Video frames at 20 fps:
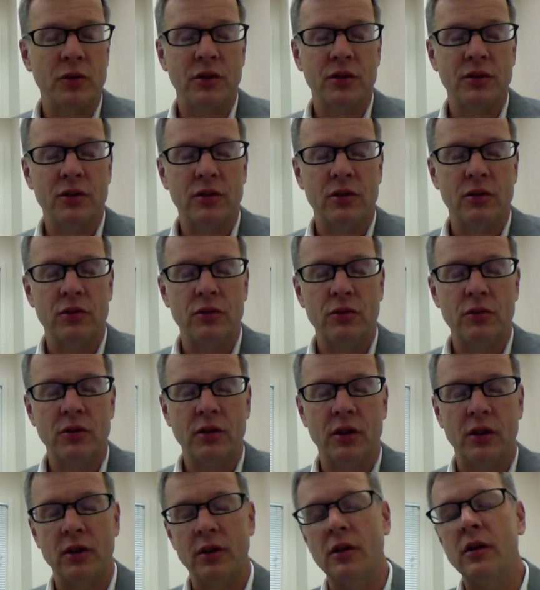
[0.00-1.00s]
Institute
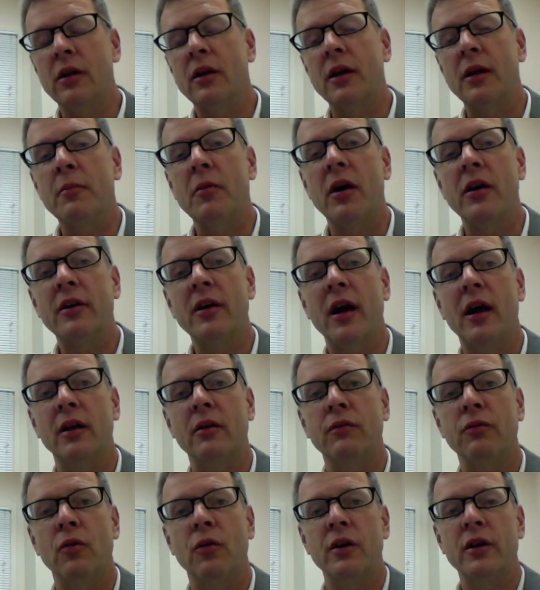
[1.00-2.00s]
in Claremont,
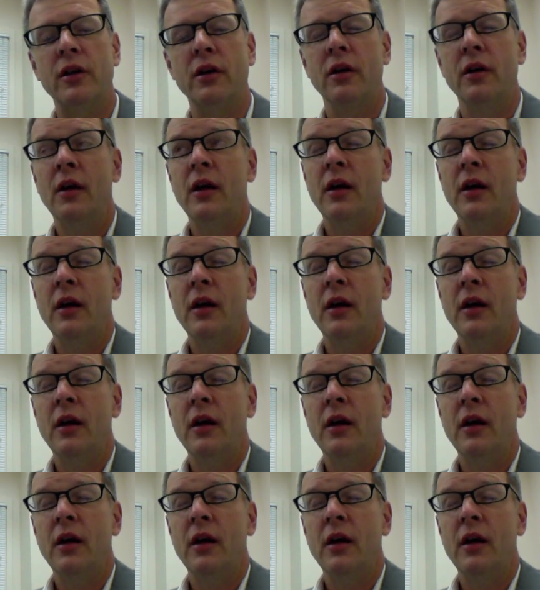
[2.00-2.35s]
California.